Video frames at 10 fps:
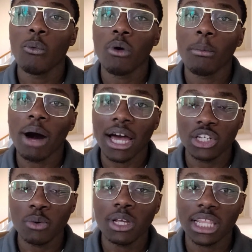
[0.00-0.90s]
Well, by
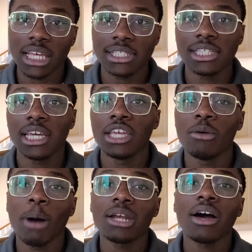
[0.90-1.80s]
doing this,
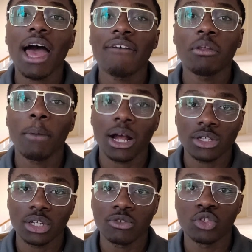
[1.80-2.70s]
you might not have the
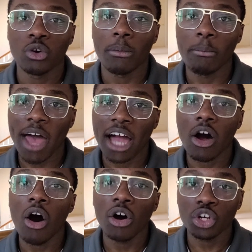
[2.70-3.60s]
Microsoft Store
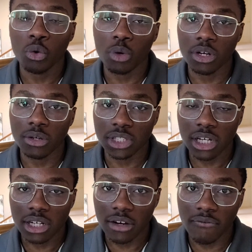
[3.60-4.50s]
back on your
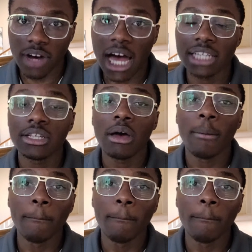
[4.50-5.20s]
Windows device,